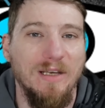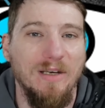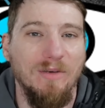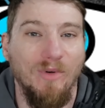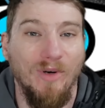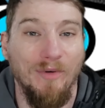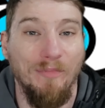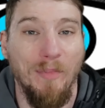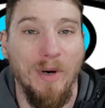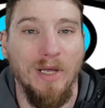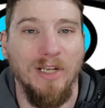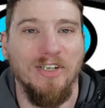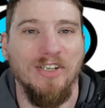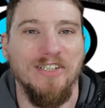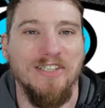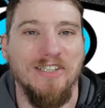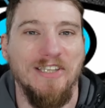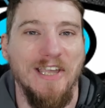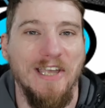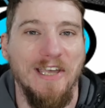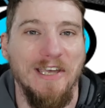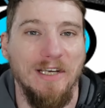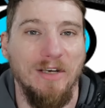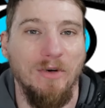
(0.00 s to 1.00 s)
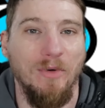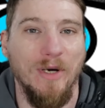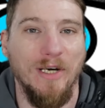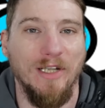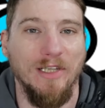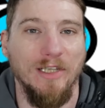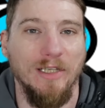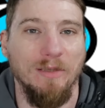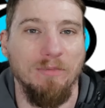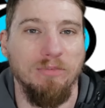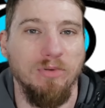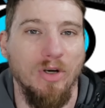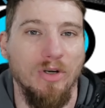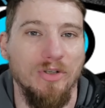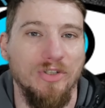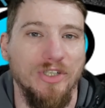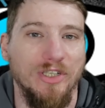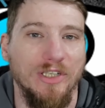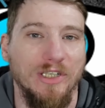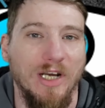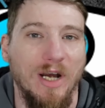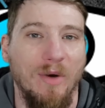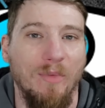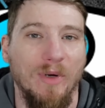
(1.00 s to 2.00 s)
With Mother's Day quickly
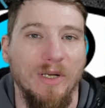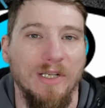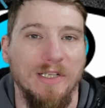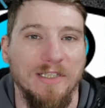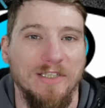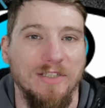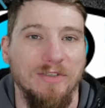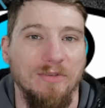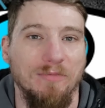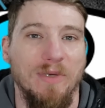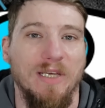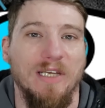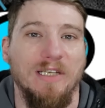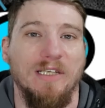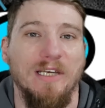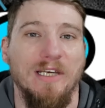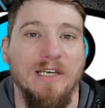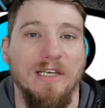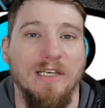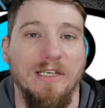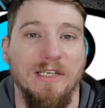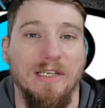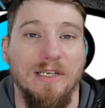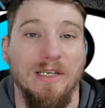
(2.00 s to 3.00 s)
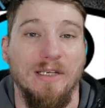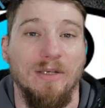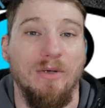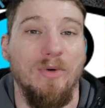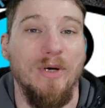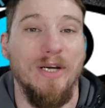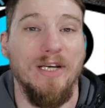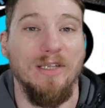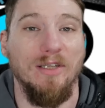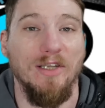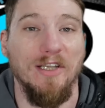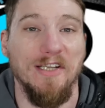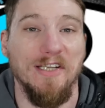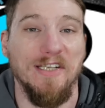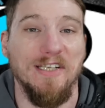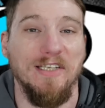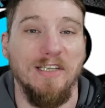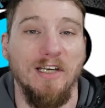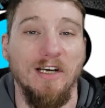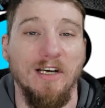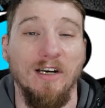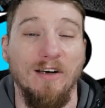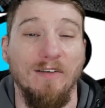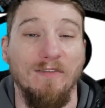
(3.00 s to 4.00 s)
approaching, I wanted to make a quick list
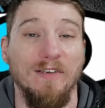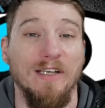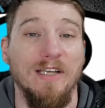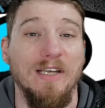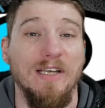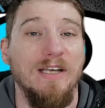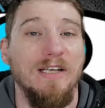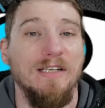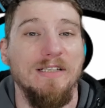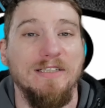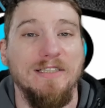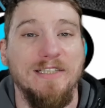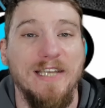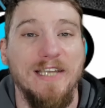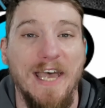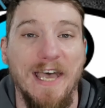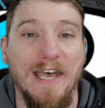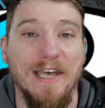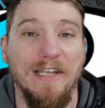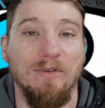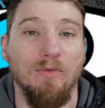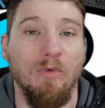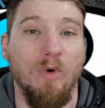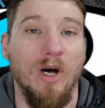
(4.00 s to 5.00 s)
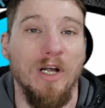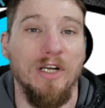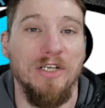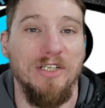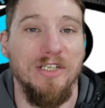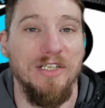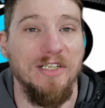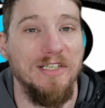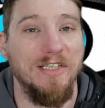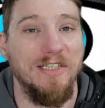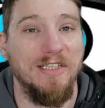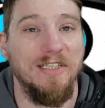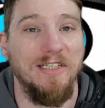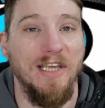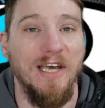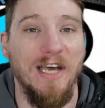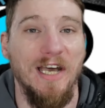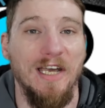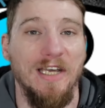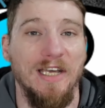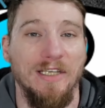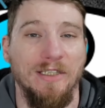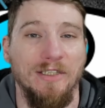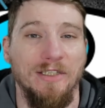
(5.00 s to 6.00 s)
of 10 watches
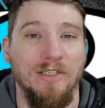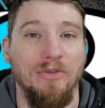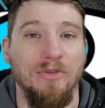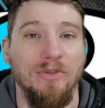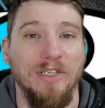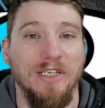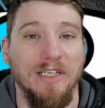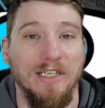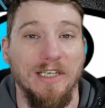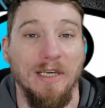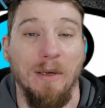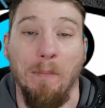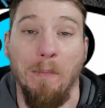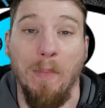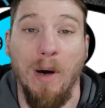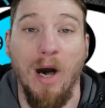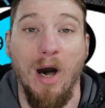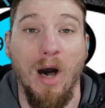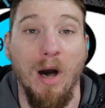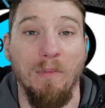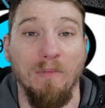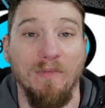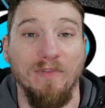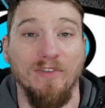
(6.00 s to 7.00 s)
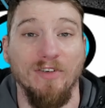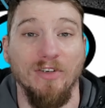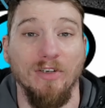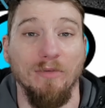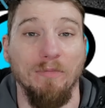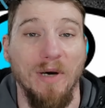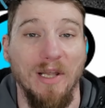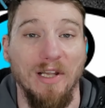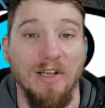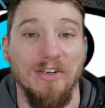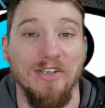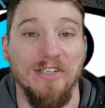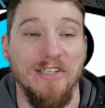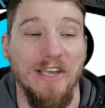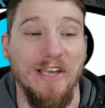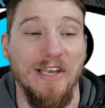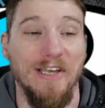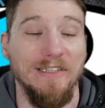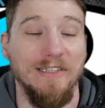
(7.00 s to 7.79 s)
that you can get mom for Mother's Day.